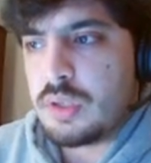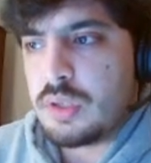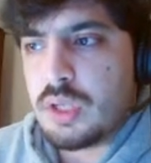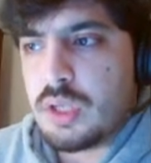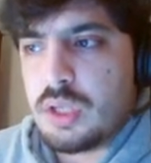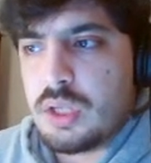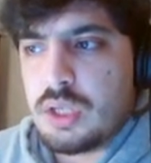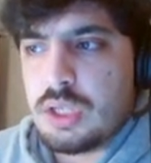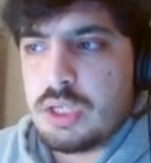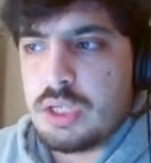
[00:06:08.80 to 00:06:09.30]

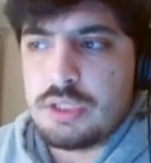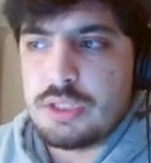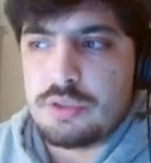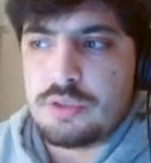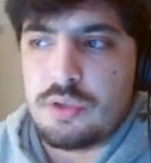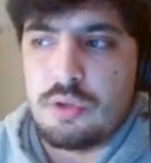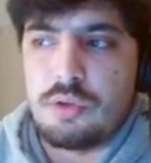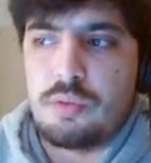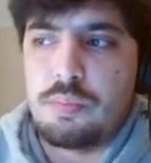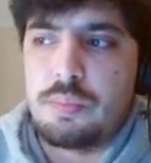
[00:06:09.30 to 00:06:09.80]
And I
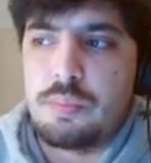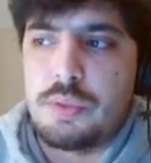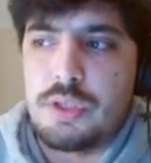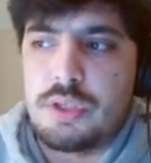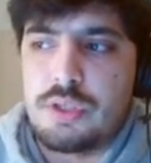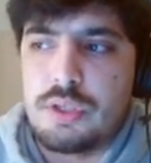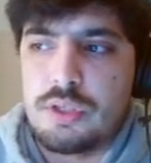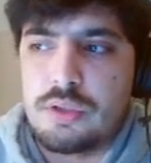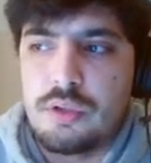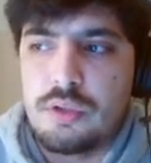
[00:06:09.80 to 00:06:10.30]
just color
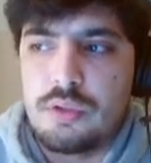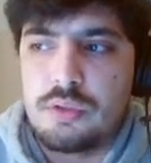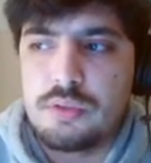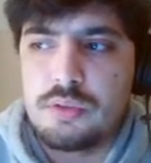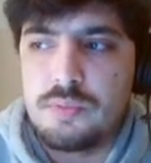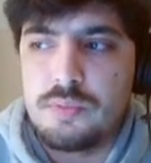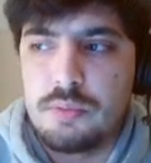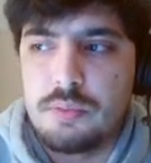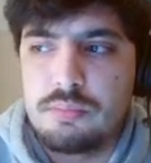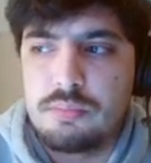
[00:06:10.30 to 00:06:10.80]
picked the
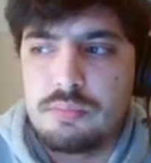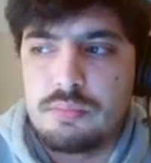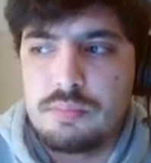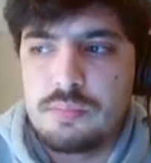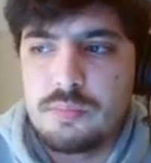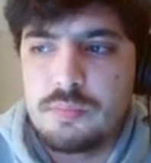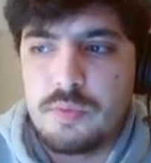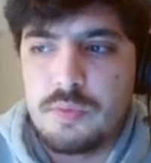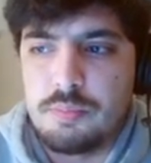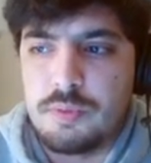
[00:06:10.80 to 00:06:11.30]
colors from
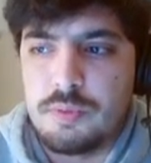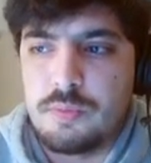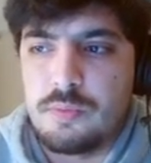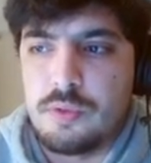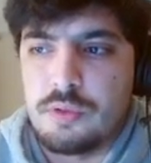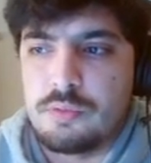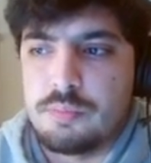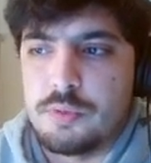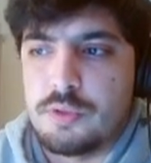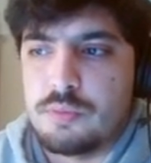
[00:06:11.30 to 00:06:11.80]
the
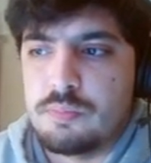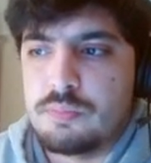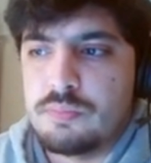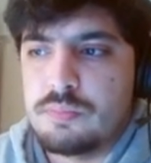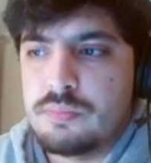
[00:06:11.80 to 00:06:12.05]
front view.